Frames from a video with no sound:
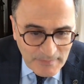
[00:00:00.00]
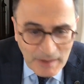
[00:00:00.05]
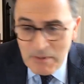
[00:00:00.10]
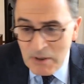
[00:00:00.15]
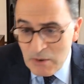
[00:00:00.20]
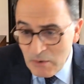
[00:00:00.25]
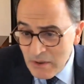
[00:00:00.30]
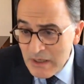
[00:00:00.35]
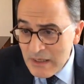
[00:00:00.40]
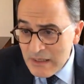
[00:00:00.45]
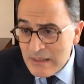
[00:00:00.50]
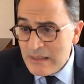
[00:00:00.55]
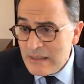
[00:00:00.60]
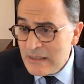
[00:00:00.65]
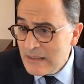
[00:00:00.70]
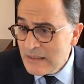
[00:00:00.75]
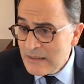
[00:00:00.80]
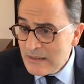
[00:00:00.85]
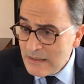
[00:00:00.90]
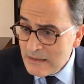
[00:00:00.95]

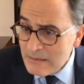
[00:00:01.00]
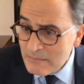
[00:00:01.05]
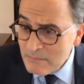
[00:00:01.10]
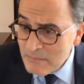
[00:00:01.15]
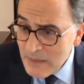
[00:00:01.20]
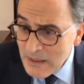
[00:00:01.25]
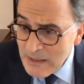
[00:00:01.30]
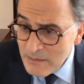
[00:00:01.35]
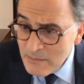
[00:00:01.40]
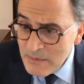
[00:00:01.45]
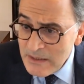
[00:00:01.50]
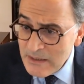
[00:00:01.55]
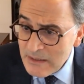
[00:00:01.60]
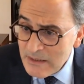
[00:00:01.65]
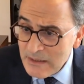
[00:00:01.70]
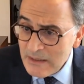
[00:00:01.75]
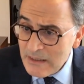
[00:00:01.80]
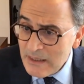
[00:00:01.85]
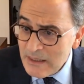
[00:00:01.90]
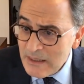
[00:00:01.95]
Already in my
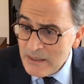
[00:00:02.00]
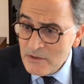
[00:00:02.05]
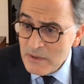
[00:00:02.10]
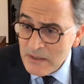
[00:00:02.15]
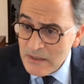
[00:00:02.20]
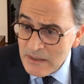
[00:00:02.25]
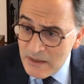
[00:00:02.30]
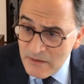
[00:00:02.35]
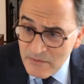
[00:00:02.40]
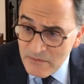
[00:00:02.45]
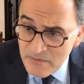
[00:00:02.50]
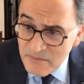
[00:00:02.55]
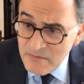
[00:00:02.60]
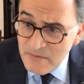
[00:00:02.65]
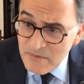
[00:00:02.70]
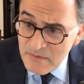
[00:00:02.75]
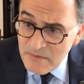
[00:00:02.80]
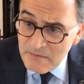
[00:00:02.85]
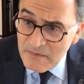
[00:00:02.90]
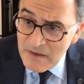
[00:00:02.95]
limited engagement,
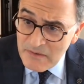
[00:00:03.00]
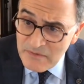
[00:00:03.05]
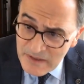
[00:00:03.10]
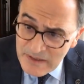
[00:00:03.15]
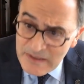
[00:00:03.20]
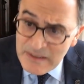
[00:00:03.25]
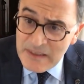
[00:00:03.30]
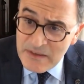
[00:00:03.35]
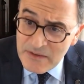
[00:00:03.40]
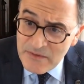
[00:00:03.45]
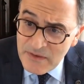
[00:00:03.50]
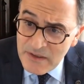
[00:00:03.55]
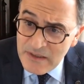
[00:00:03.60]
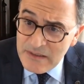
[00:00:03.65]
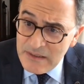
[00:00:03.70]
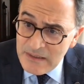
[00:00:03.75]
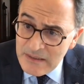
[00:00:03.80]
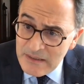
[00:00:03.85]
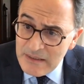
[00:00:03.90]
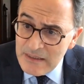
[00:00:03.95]
I've
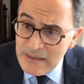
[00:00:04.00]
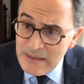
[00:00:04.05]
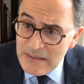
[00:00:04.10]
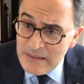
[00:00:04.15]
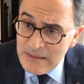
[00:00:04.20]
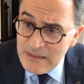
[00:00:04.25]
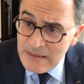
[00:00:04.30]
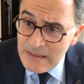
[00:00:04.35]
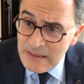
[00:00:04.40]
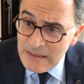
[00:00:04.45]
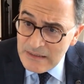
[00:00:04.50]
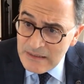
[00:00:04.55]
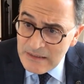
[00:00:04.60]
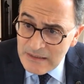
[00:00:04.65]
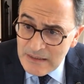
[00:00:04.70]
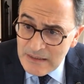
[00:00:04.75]
identified areas that